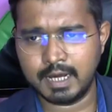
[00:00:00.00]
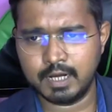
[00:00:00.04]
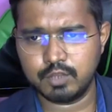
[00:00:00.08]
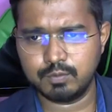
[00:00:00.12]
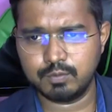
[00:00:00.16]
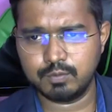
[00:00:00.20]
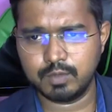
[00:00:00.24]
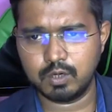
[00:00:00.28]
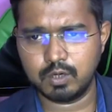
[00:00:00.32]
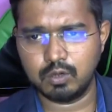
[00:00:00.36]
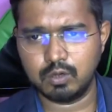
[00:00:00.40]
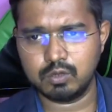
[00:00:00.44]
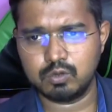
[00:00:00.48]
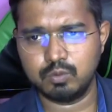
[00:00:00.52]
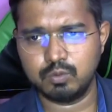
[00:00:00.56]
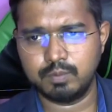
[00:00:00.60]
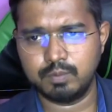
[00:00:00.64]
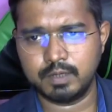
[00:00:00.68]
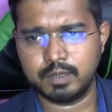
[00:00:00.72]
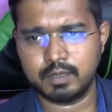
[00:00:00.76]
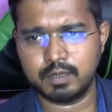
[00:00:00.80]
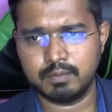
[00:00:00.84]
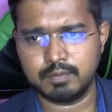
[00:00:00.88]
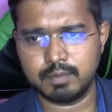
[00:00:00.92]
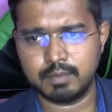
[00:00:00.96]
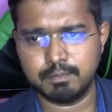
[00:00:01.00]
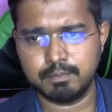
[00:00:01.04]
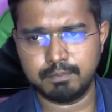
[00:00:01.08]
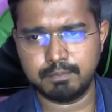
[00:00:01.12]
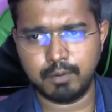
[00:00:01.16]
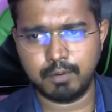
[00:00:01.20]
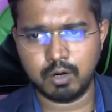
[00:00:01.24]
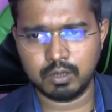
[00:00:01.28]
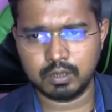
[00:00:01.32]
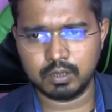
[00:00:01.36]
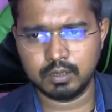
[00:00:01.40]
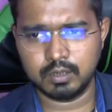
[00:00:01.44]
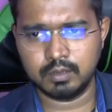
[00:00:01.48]
management also becomes
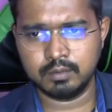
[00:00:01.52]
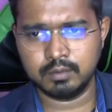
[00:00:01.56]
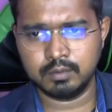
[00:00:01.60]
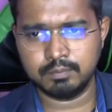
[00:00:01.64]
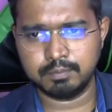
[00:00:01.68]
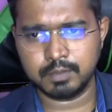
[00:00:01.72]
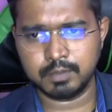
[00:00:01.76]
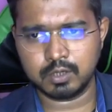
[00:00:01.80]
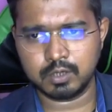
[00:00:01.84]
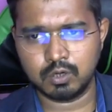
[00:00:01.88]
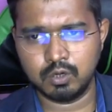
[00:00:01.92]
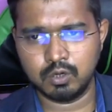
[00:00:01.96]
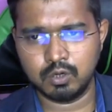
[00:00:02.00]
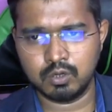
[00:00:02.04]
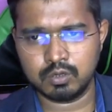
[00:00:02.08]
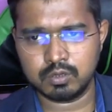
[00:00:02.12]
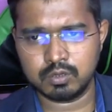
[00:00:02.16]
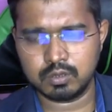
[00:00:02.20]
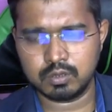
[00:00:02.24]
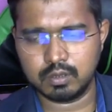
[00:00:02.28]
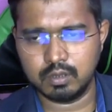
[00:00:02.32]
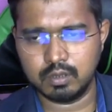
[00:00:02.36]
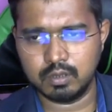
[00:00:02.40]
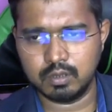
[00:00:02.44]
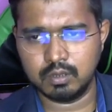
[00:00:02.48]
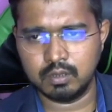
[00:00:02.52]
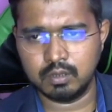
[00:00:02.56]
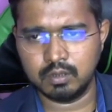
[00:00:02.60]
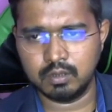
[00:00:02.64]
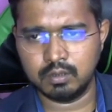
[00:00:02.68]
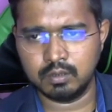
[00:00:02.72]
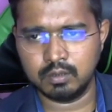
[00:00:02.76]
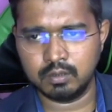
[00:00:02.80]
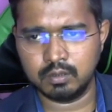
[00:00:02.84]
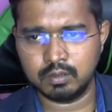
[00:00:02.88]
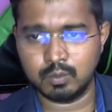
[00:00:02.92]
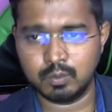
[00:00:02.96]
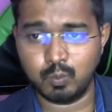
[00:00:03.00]
important because
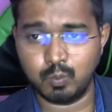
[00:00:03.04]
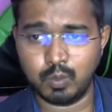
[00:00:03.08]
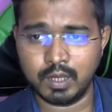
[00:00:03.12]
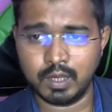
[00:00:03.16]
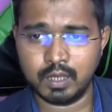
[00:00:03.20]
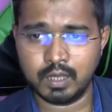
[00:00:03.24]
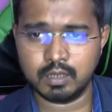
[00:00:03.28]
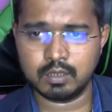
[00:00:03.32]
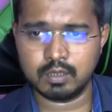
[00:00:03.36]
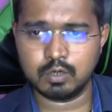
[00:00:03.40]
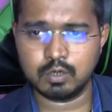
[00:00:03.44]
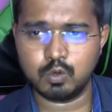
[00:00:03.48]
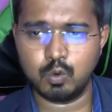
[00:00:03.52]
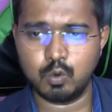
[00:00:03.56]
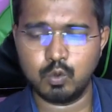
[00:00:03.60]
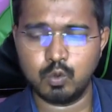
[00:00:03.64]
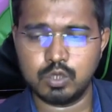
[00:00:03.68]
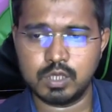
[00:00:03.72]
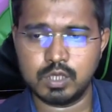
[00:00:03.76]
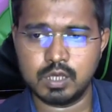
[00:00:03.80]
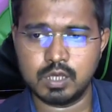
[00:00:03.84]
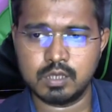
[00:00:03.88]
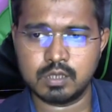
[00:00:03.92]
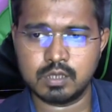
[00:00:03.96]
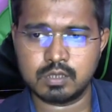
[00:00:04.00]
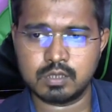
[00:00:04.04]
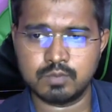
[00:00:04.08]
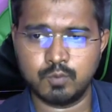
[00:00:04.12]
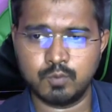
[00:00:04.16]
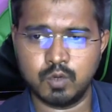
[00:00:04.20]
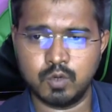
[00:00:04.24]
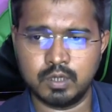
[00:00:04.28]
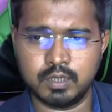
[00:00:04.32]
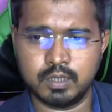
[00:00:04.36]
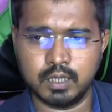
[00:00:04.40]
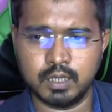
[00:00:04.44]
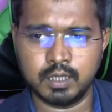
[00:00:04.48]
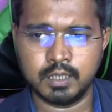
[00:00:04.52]
the way the code changes
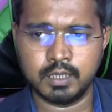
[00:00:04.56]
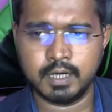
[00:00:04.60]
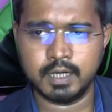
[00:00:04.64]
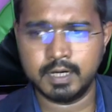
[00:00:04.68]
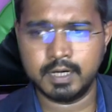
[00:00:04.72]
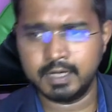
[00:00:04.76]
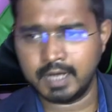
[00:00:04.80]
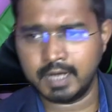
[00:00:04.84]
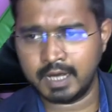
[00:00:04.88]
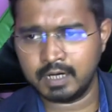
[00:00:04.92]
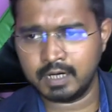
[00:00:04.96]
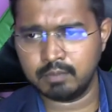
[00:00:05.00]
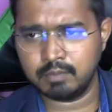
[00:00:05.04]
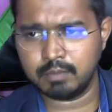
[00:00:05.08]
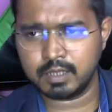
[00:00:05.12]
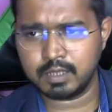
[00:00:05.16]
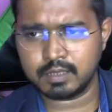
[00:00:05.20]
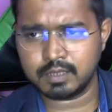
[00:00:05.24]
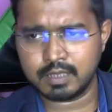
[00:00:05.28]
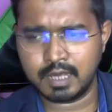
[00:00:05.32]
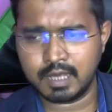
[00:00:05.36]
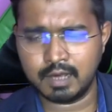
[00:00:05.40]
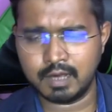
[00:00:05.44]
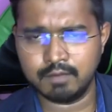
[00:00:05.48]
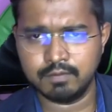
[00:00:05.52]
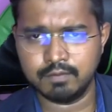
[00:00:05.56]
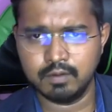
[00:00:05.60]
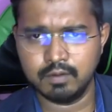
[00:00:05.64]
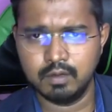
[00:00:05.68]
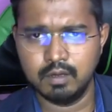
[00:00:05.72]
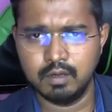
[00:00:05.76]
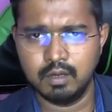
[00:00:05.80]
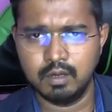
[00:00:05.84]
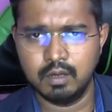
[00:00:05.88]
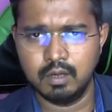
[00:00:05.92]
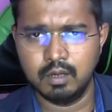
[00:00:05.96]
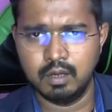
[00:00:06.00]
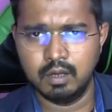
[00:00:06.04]
were done in Dynamics Snap
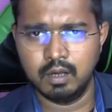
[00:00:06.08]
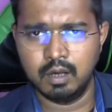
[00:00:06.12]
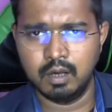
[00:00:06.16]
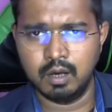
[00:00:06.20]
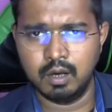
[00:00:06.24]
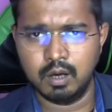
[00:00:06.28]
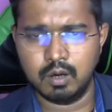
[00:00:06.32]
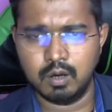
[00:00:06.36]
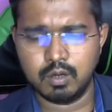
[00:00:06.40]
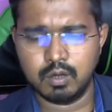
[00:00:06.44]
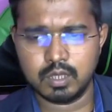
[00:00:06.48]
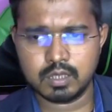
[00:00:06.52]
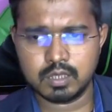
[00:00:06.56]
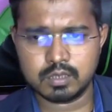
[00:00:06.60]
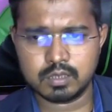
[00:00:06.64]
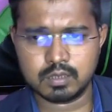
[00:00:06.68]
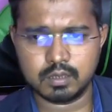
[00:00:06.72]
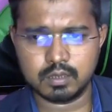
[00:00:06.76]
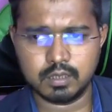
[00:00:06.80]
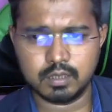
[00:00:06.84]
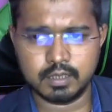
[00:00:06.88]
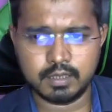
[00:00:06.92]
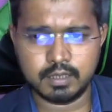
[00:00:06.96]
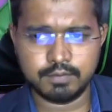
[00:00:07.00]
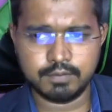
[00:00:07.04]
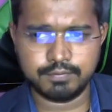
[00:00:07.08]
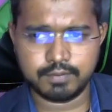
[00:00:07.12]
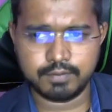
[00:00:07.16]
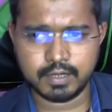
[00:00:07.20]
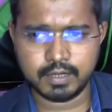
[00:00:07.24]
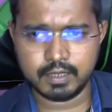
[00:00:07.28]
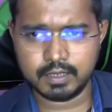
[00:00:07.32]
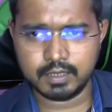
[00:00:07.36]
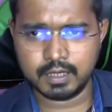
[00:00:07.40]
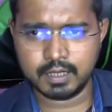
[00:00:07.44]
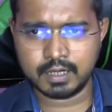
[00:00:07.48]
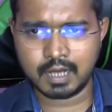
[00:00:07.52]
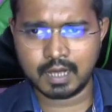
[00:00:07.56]
is
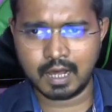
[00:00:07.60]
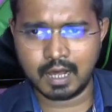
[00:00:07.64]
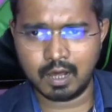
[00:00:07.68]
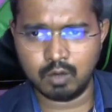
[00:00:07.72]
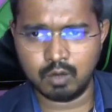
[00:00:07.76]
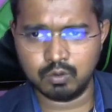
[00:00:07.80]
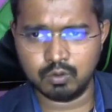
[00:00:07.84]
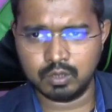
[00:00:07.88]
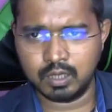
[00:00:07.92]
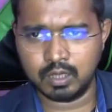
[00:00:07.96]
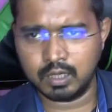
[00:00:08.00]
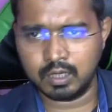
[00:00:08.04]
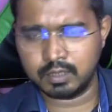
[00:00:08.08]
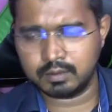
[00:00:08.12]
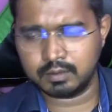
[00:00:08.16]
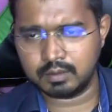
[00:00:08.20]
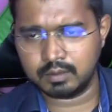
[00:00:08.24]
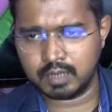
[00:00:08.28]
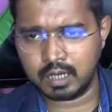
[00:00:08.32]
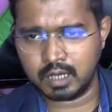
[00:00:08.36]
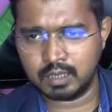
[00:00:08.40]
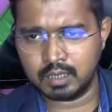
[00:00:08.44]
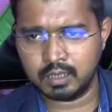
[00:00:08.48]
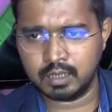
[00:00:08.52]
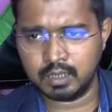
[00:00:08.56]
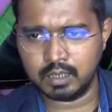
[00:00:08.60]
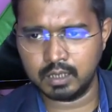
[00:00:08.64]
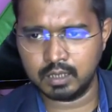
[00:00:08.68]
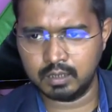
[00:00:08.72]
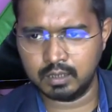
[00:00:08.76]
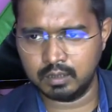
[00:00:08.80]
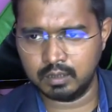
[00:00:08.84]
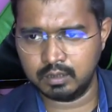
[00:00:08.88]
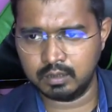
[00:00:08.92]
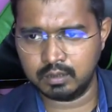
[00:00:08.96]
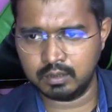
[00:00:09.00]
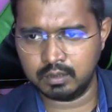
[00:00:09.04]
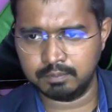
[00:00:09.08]
different than how they are done
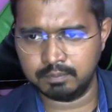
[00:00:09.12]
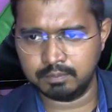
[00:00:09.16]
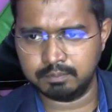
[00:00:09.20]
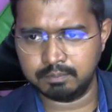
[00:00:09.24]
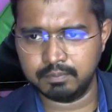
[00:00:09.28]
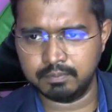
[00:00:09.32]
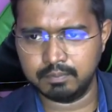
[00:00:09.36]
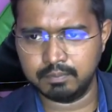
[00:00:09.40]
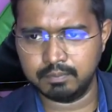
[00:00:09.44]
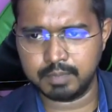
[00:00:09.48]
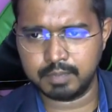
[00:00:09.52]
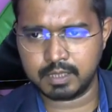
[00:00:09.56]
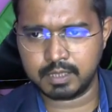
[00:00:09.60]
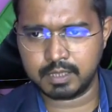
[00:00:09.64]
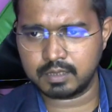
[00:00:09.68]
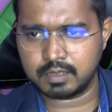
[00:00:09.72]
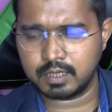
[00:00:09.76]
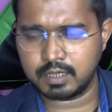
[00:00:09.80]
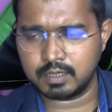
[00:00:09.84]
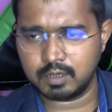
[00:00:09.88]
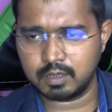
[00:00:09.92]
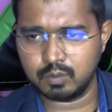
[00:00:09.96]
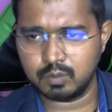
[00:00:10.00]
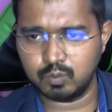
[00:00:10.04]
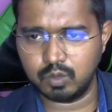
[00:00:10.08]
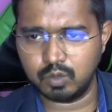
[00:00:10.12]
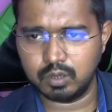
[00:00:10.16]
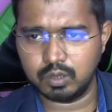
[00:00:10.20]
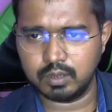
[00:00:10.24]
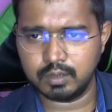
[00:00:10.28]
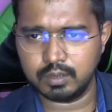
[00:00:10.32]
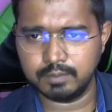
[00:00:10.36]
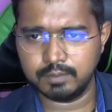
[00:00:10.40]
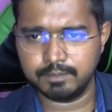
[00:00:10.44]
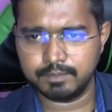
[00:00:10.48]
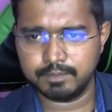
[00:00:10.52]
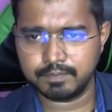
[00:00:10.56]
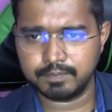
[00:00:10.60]
in the Business Central
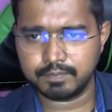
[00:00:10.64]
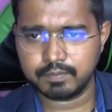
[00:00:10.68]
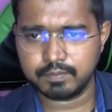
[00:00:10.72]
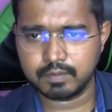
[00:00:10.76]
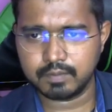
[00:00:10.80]
world.